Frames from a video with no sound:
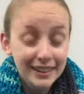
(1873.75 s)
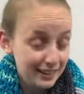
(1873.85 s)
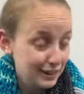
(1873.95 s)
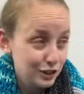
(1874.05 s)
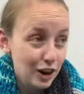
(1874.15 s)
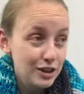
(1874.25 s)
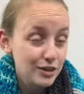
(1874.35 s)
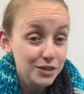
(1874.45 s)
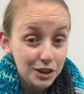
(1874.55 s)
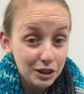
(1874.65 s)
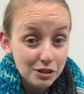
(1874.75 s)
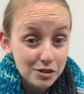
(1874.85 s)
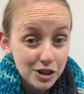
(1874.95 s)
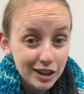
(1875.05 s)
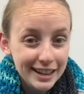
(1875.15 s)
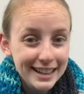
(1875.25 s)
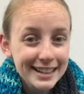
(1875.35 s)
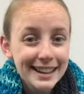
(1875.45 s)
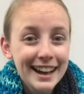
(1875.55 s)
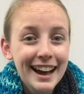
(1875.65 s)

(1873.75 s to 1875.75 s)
in charge of your own journey.